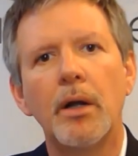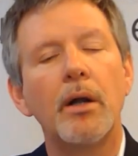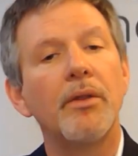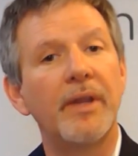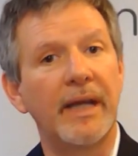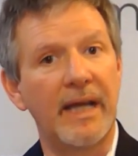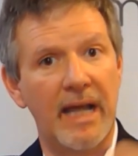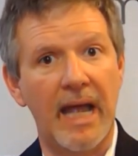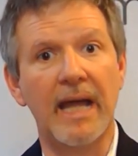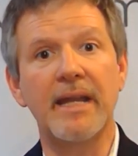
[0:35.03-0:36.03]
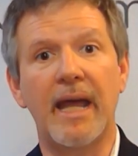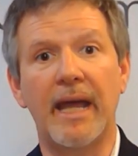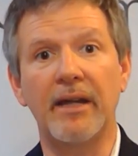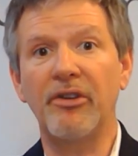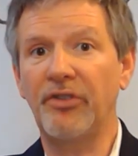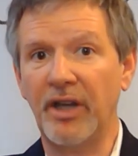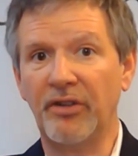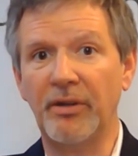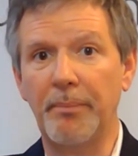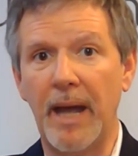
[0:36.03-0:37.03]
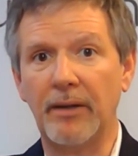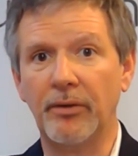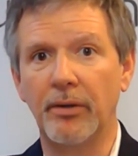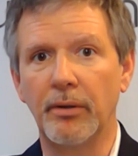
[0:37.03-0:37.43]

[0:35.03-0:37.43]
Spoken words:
The end-to-end CX impact,